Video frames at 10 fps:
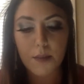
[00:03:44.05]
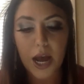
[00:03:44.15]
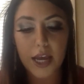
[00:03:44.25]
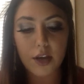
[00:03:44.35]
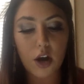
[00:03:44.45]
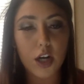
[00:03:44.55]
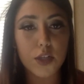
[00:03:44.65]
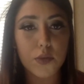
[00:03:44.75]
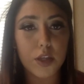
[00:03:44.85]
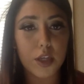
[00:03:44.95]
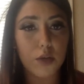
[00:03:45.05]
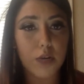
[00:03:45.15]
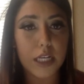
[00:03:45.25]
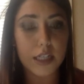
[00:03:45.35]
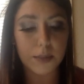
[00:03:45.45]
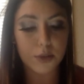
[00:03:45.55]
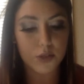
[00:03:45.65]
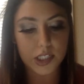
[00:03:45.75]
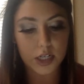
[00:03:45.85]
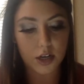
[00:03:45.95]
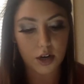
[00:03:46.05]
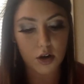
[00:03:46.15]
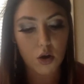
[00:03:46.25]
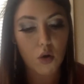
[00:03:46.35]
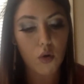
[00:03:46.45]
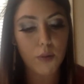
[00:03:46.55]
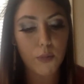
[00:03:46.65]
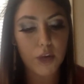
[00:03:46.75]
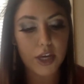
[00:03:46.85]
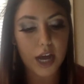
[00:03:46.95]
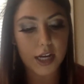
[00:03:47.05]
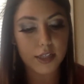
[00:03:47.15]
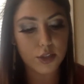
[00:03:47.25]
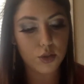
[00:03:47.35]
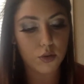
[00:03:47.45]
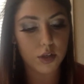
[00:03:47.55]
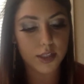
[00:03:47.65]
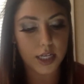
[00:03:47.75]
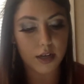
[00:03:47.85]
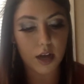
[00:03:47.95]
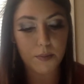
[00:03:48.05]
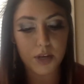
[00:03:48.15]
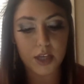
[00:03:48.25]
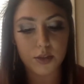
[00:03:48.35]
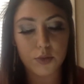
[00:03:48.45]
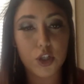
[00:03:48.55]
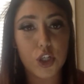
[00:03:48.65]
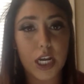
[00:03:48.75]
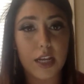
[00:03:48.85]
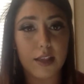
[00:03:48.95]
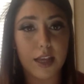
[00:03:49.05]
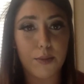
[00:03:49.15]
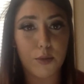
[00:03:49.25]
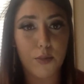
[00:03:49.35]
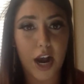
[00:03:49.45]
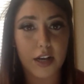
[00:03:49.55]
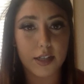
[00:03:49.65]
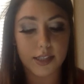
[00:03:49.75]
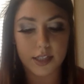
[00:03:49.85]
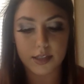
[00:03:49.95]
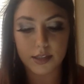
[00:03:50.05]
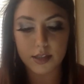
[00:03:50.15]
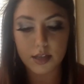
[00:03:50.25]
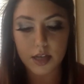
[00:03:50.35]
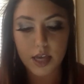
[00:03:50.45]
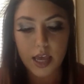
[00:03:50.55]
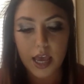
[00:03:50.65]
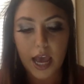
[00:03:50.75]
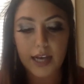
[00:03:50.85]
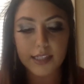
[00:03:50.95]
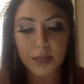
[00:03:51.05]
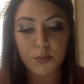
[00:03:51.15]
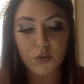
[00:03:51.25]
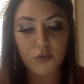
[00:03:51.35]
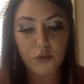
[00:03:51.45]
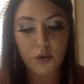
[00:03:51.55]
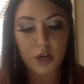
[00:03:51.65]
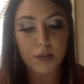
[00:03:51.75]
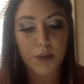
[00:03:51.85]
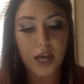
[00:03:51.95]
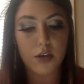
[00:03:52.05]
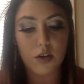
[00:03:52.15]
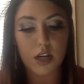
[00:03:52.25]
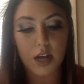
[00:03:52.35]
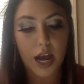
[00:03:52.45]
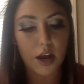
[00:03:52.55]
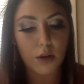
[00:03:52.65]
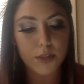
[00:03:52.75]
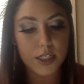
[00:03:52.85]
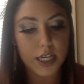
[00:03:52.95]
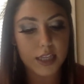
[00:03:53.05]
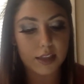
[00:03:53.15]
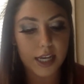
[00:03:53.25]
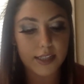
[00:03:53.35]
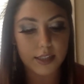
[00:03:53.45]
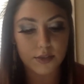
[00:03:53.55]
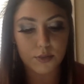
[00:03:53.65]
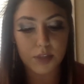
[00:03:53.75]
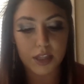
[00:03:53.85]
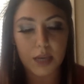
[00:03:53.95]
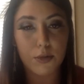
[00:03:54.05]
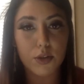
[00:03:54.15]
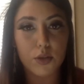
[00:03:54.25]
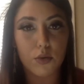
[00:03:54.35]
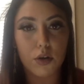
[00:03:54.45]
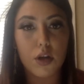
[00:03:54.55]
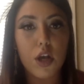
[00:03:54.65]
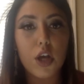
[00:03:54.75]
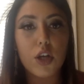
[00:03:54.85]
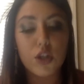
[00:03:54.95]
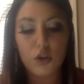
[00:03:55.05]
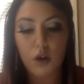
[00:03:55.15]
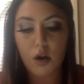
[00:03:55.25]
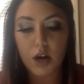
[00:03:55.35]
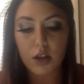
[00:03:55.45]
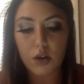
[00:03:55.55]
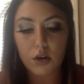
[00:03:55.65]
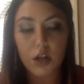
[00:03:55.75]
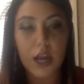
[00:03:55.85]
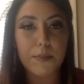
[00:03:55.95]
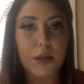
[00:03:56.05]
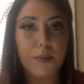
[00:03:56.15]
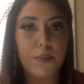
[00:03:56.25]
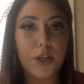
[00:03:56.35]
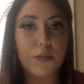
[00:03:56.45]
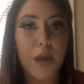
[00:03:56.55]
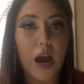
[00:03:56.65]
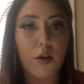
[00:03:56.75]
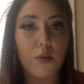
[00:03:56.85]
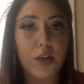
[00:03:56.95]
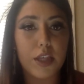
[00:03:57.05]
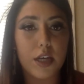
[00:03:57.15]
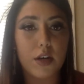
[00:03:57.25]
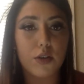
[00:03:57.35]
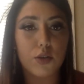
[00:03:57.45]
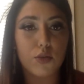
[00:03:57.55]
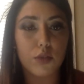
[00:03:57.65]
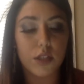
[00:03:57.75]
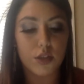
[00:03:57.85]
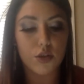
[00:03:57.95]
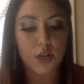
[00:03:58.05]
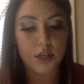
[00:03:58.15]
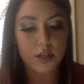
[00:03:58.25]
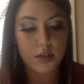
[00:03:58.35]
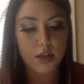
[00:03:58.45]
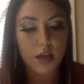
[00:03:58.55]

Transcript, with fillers: buying cars with a UAW sticker, or boycotting stores and companies with shady labor practices. As I move forward in my union, I hope to take the lessons from the labor school to grow our local and build power within our school district.